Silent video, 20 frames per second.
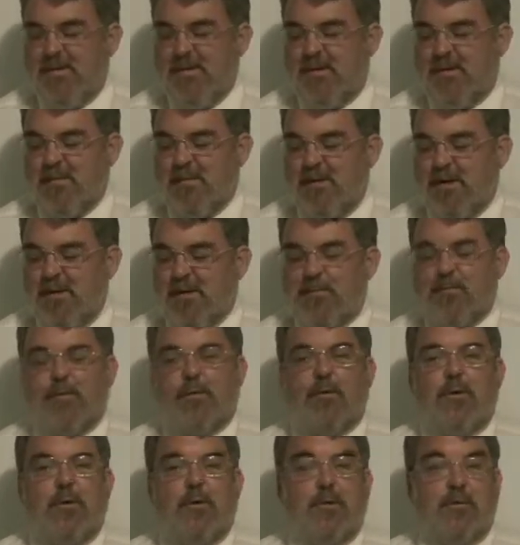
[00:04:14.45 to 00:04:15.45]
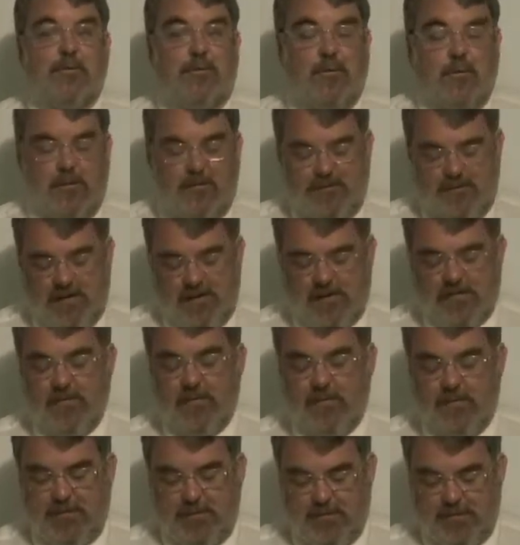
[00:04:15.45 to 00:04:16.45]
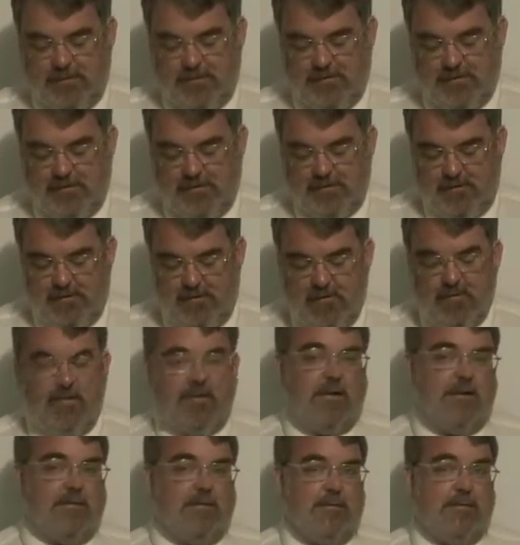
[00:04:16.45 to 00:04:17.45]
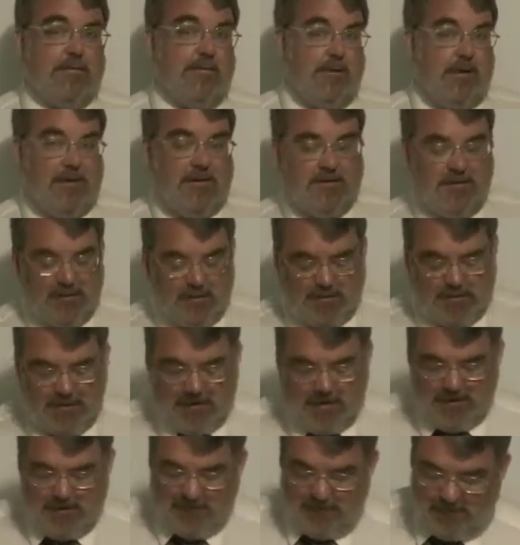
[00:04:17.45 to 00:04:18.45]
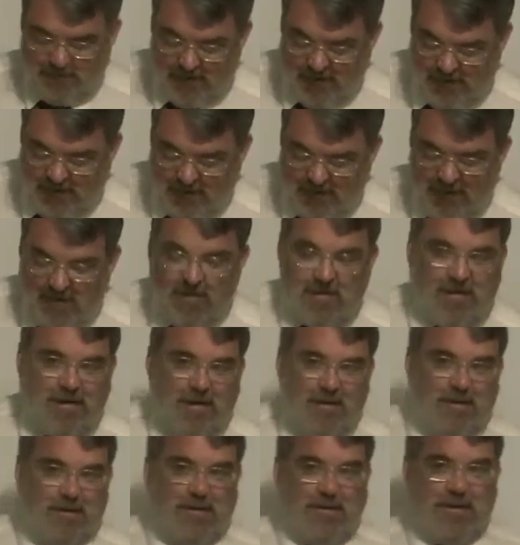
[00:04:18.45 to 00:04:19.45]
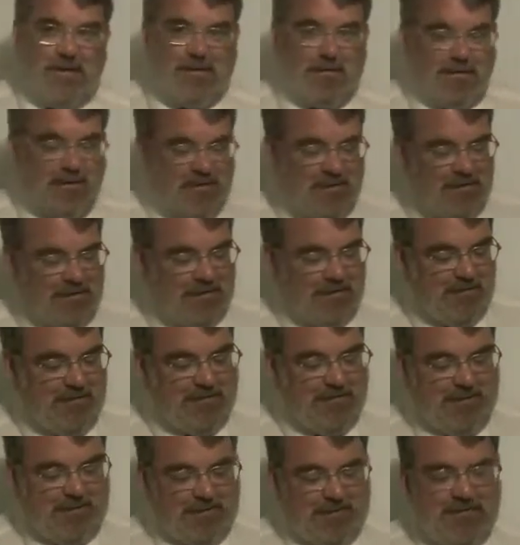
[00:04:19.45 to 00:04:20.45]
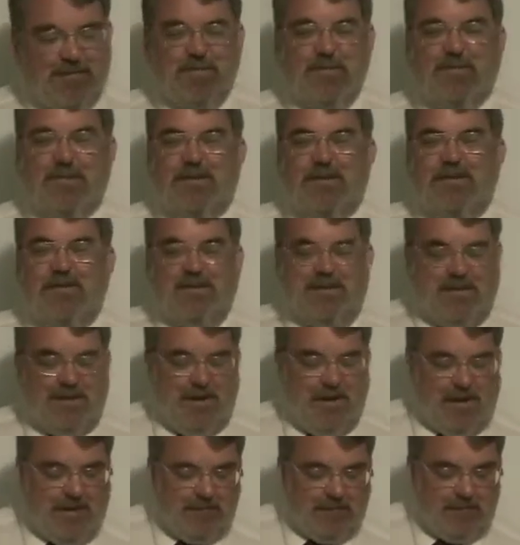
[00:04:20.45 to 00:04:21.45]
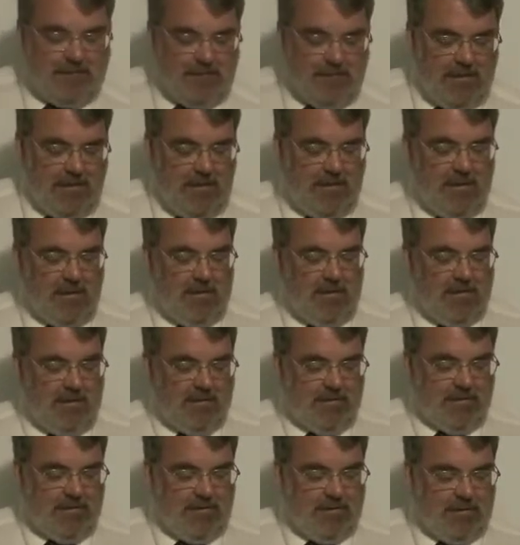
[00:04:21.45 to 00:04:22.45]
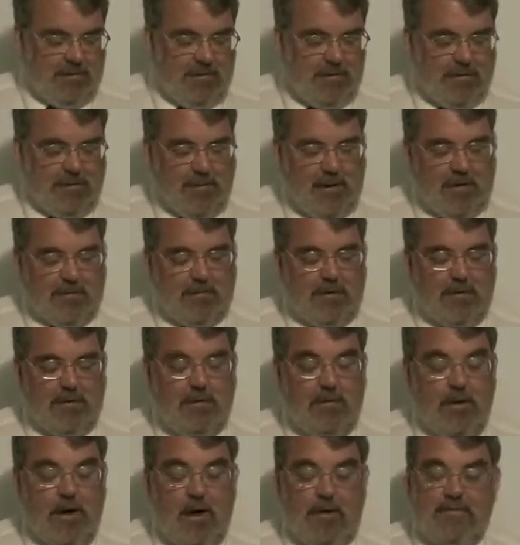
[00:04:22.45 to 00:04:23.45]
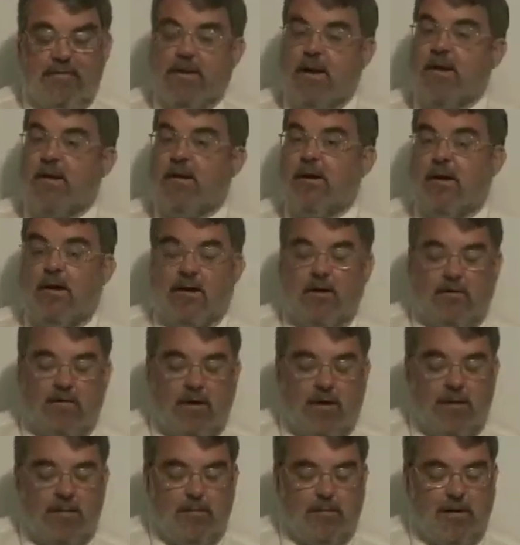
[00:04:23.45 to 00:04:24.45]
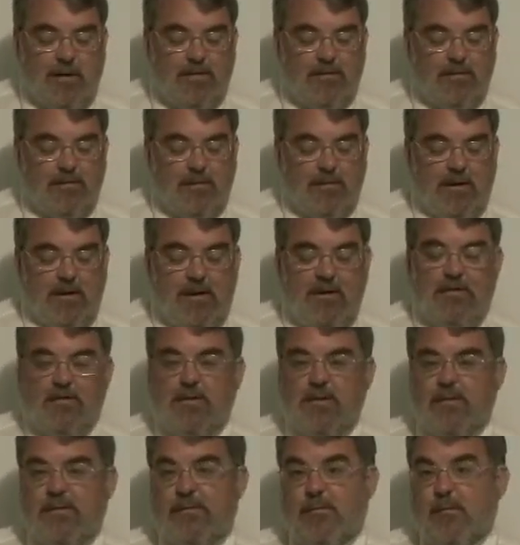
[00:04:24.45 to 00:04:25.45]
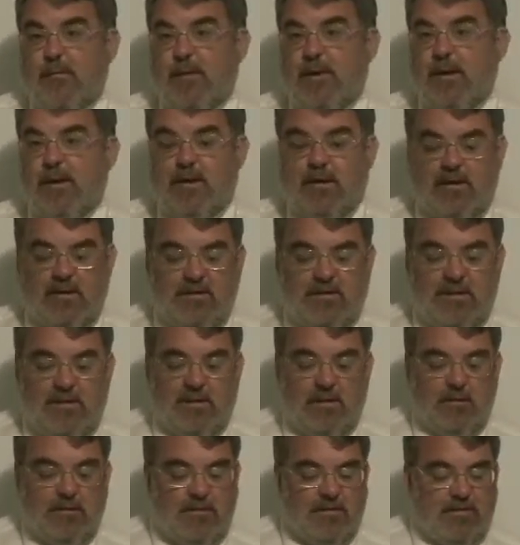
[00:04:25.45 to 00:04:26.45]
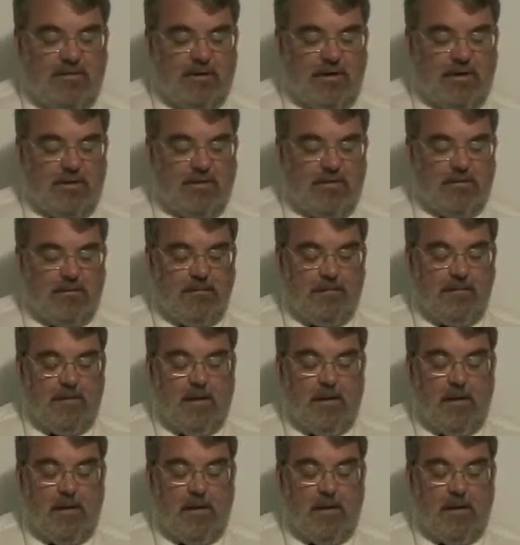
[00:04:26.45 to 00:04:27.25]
on page 445, number 32, another one related to crime. I guess the authors are kind of fixated on that. So let's read the problem here. You have data on crime rates for each of the 48 contiguous states,